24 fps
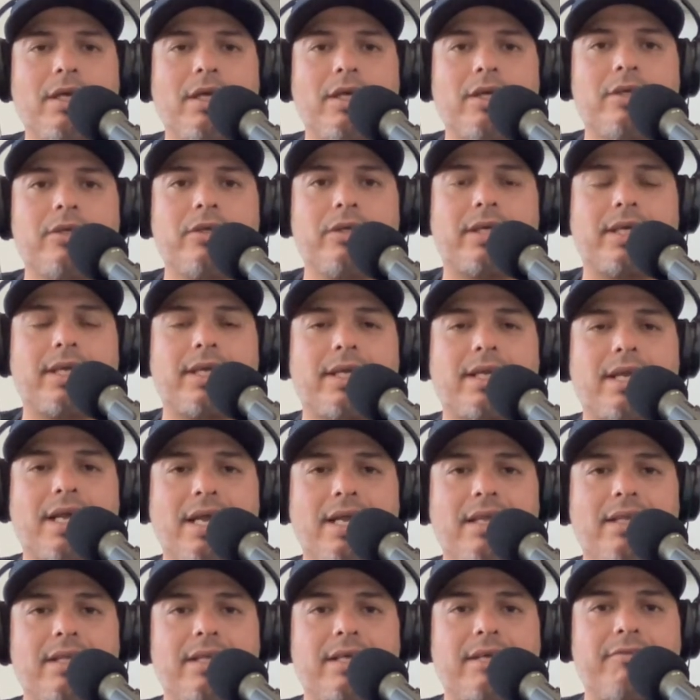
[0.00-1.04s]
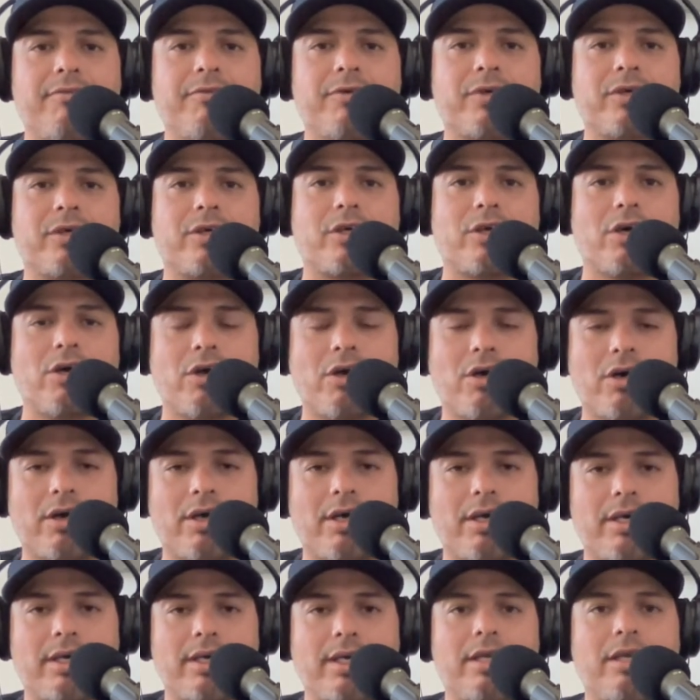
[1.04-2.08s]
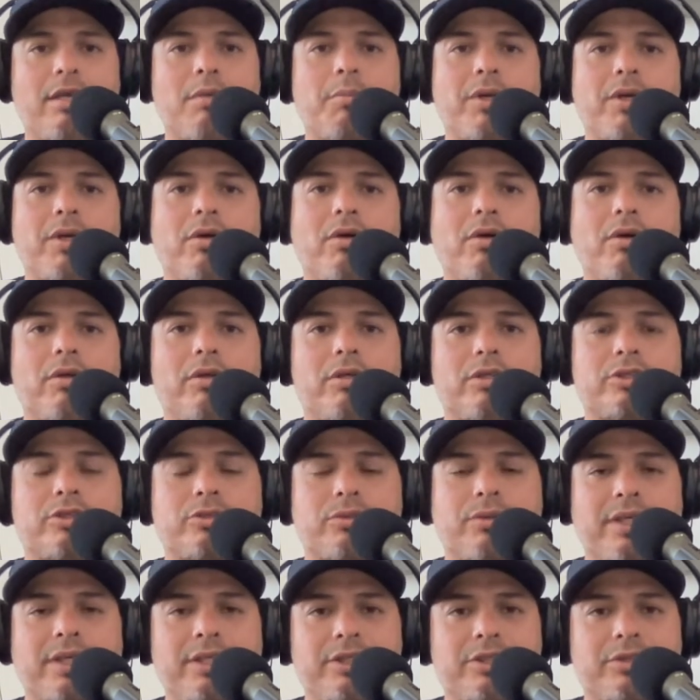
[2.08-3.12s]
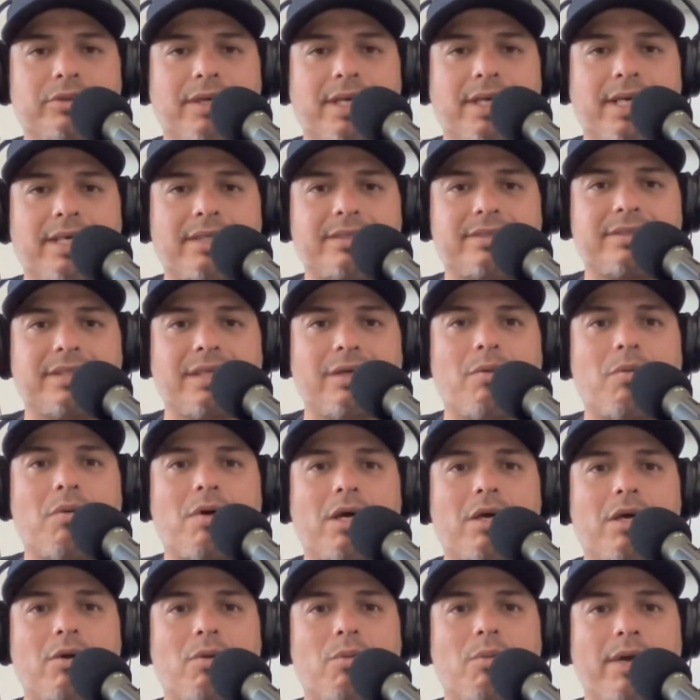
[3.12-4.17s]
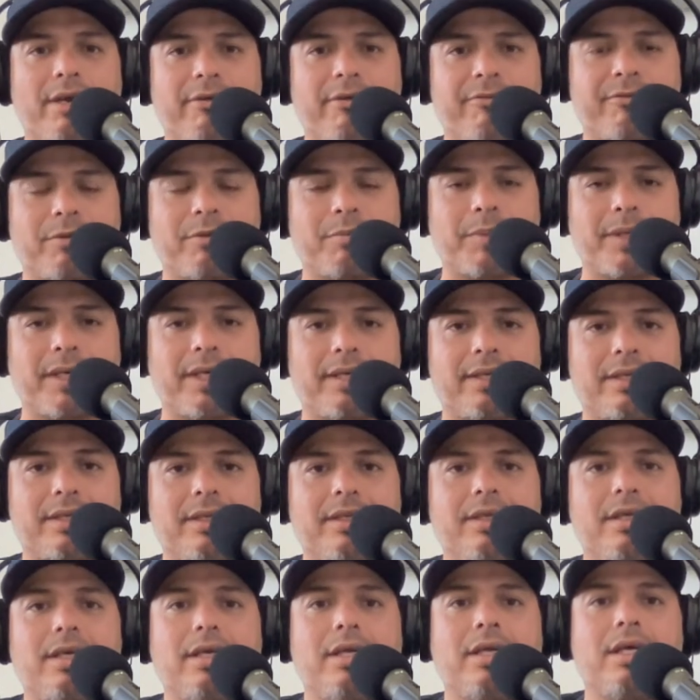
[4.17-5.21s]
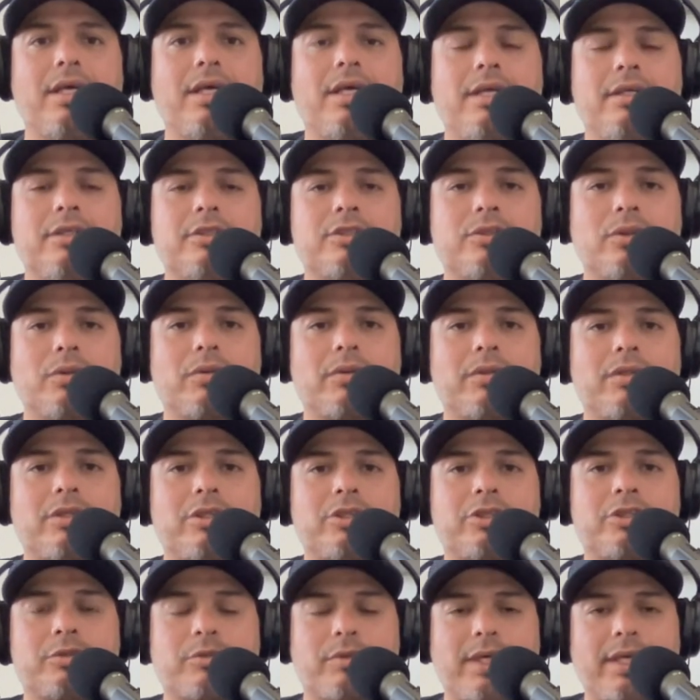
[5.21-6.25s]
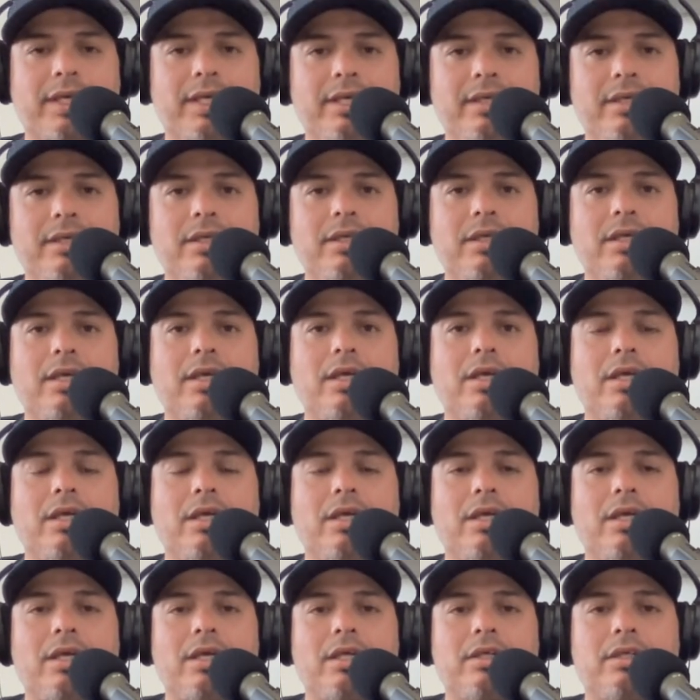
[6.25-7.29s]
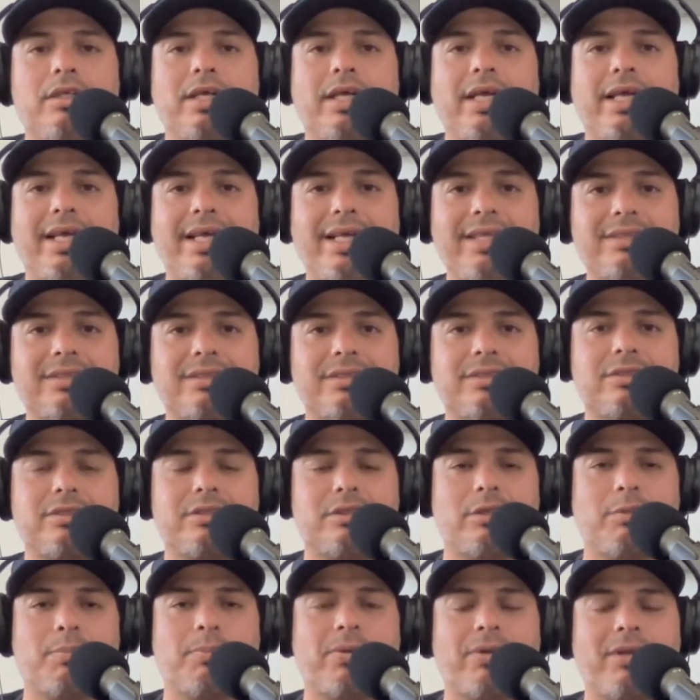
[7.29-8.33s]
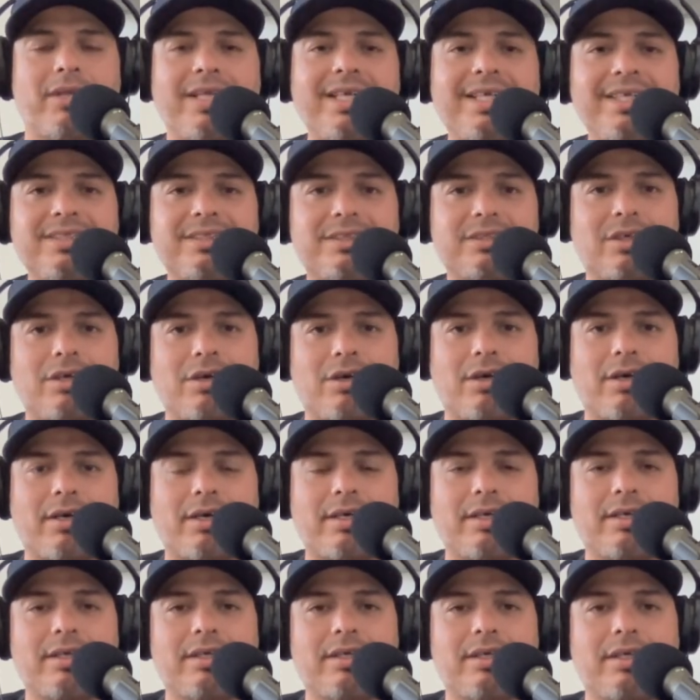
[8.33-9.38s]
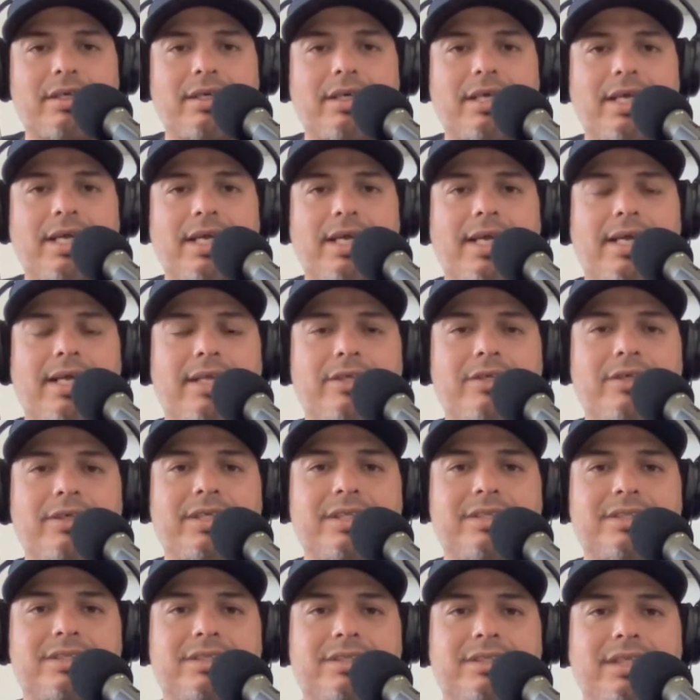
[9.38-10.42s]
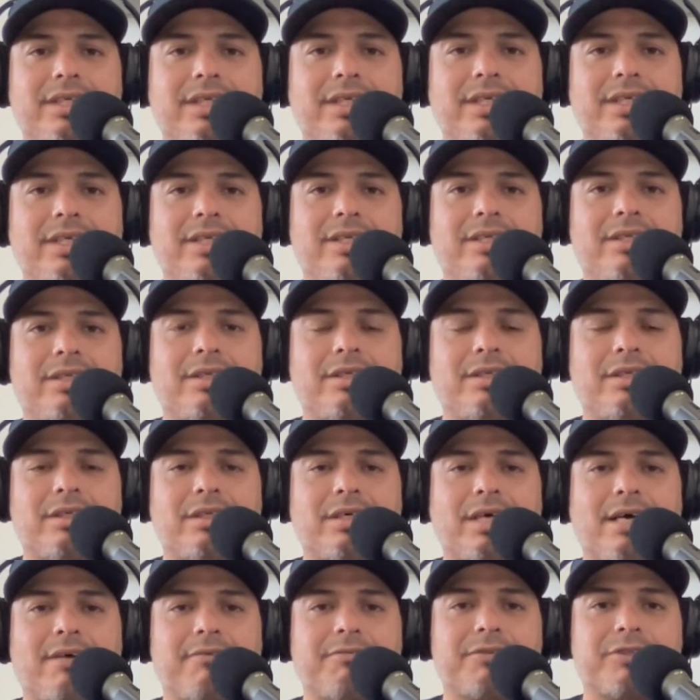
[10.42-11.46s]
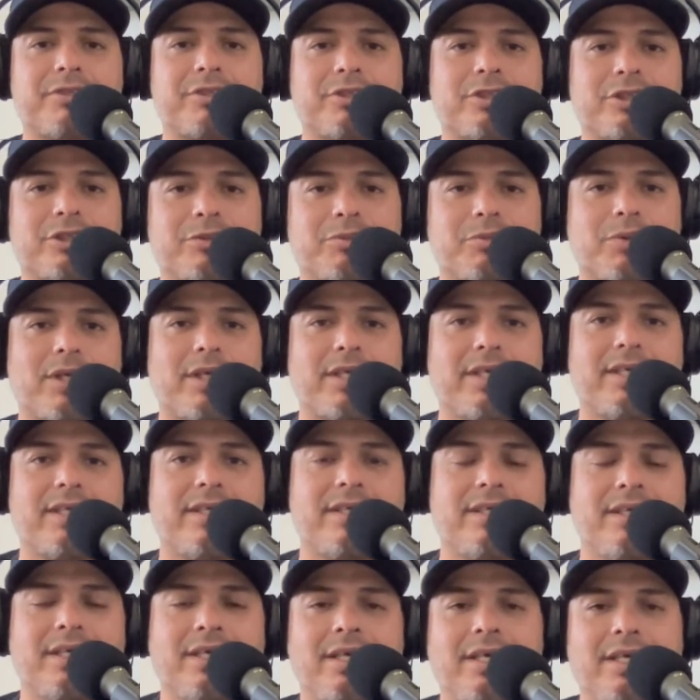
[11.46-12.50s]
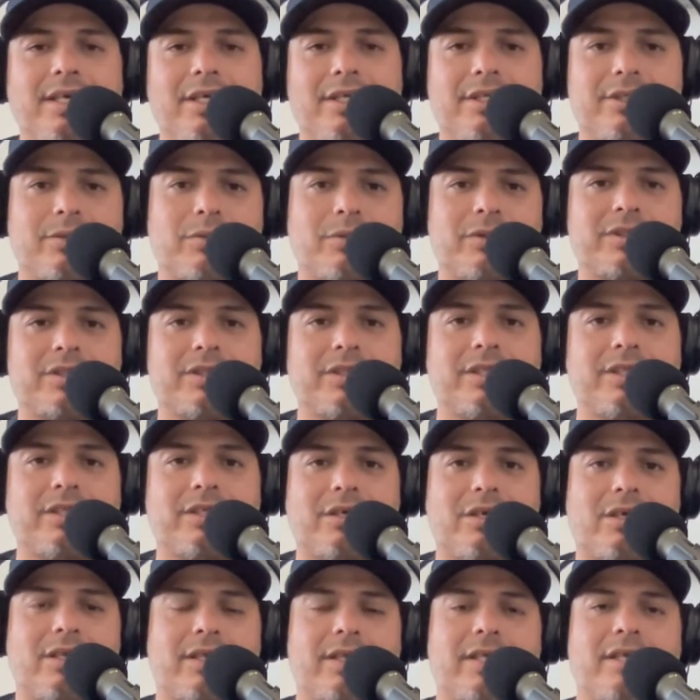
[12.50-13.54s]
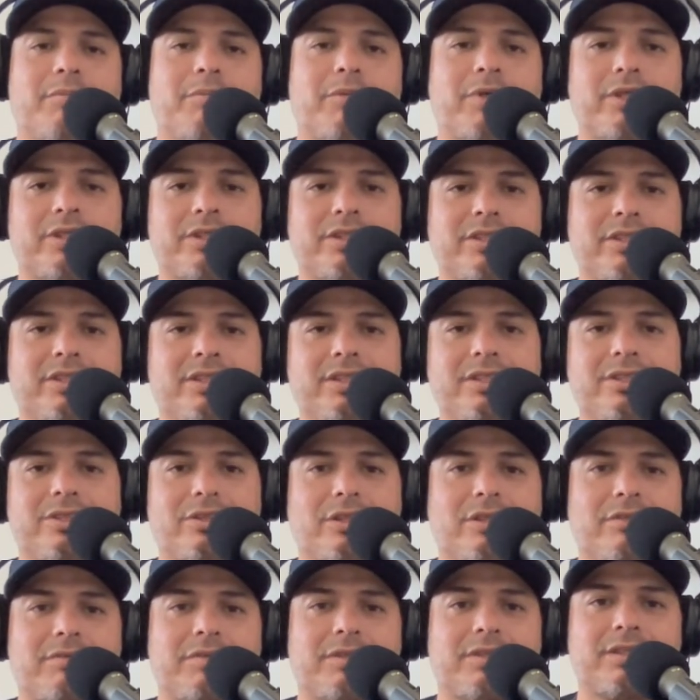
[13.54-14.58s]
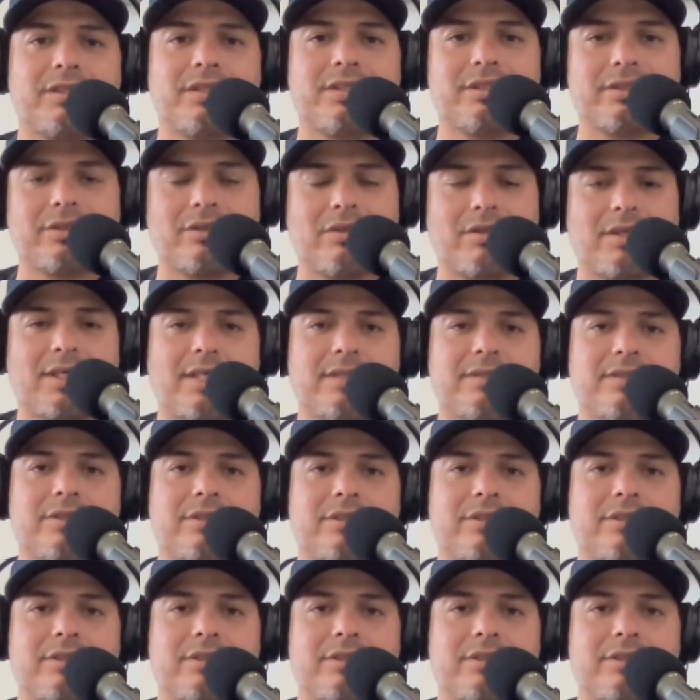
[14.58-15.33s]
You cannot leave your car in the middle of the train tracks and walk away from it. So the train hits the police car and you can see the officers running towards it, calling emergency services and all kinds of